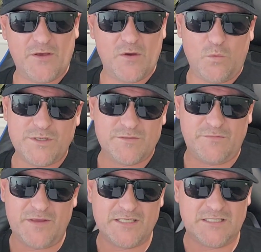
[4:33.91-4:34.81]

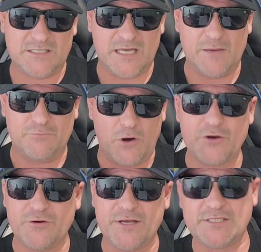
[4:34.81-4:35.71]
Winterfest
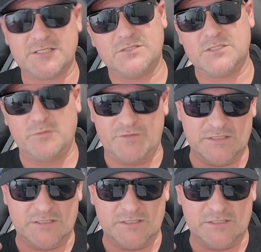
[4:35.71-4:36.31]
progress just with the